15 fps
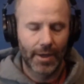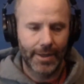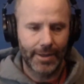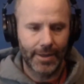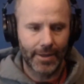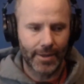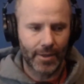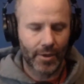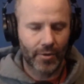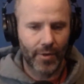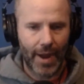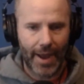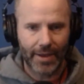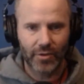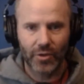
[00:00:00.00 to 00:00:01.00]
the
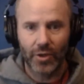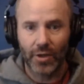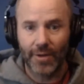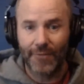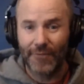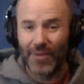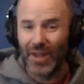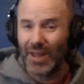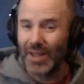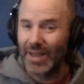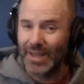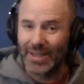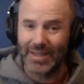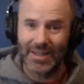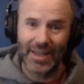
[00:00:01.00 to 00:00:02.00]
cracks, or you're going to fill
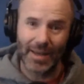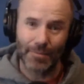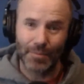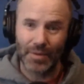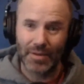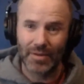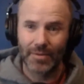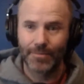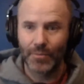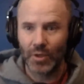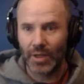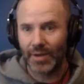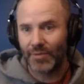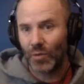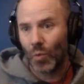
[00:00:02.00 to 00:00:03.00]
any dips.
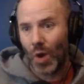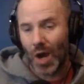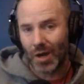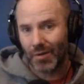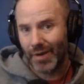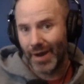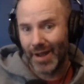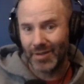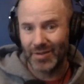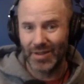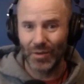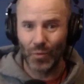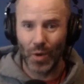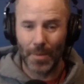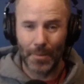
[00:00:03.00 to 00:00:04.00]
You're going to have to walk around,
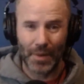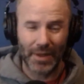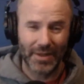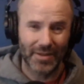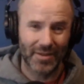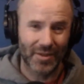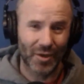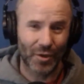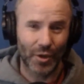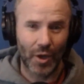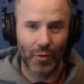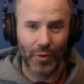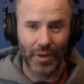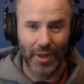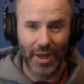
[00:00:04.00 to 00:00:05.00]
see what places are
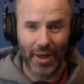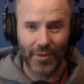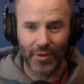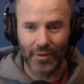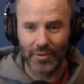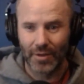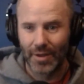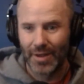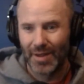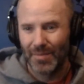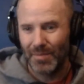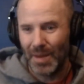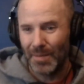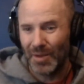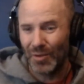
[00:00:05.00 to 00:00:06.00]
lower than others,
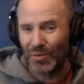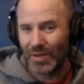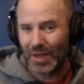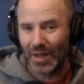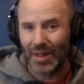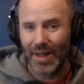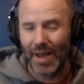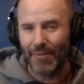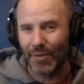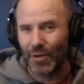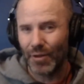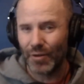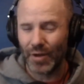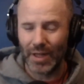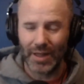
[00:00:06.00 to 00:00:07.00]
maybe using a
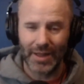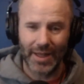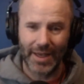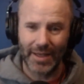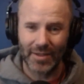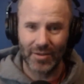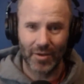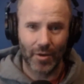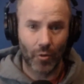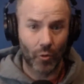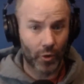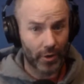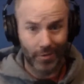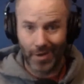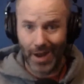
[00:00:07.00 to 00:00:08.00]
level or a laser
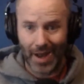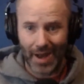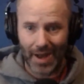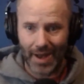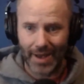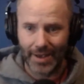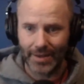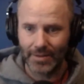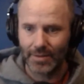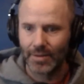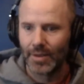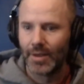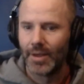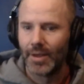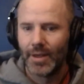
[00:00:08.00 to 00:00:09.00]
or your eyes,
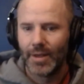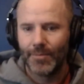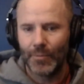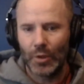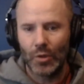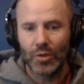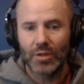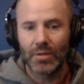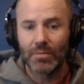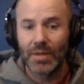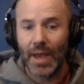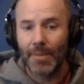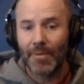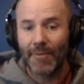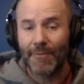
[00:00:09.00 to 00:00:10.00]
use some
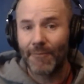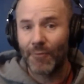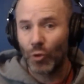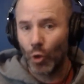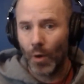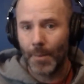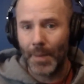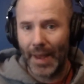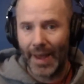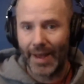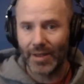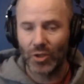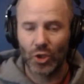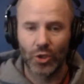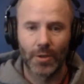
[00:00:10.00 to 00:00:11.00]
type of floor
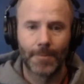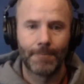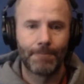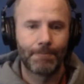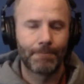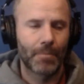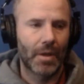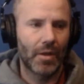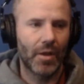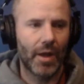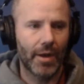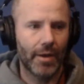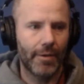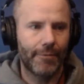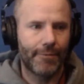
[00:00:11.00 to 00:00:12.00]
patch. A
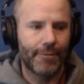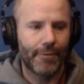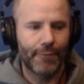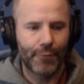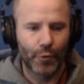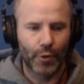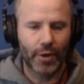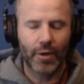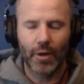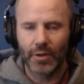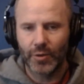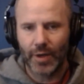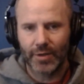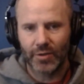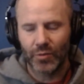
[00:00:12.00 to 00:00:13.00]
lot of flooring
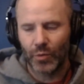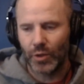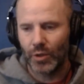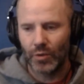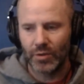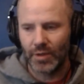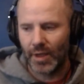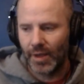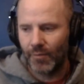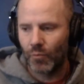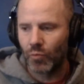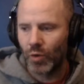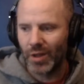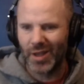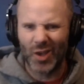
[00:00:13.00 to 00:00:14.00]
contractors will use a
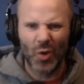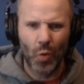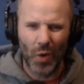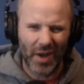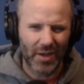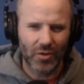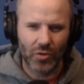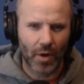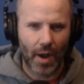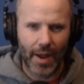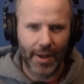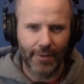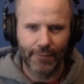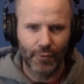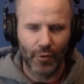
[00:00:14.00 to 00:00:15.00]
really quick
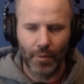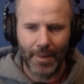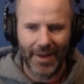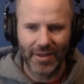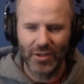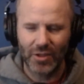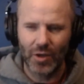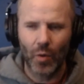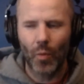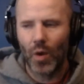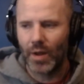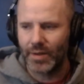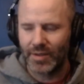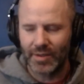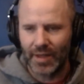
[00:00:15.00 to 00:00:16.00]
drying floor patch. You don't
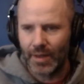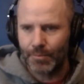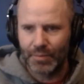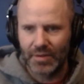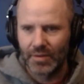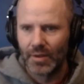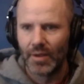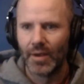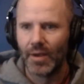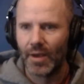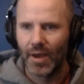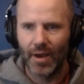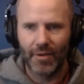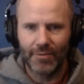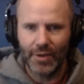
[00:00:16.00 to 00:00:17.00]
want dips
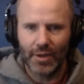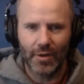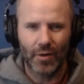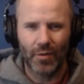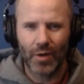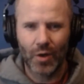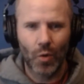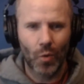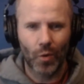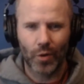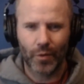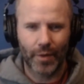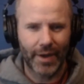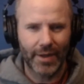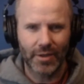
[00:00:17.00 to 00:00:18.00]
of, a
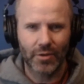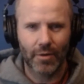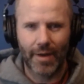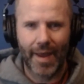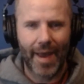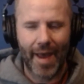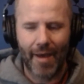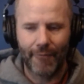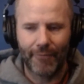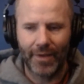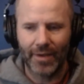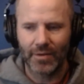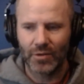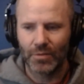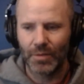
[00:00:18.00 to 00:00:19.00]
quarter inch or a half
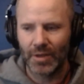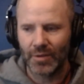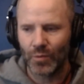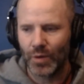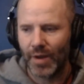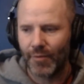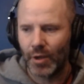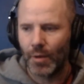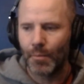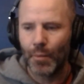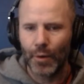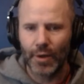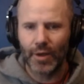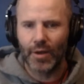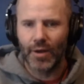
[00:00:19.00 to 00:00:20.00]
inch, because whatever you're
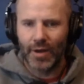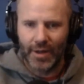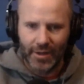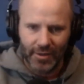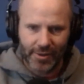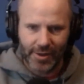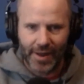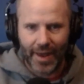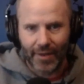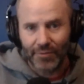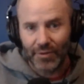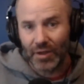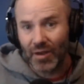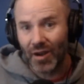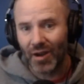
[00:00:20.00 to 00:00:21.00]
putting on it is going to have
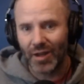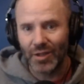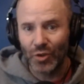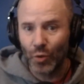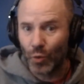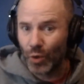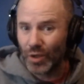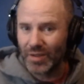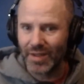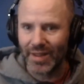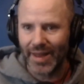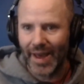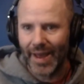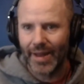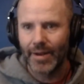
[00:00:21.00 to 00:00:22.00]
to contour to
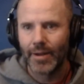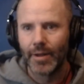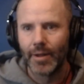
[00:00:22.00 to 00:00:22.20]
that,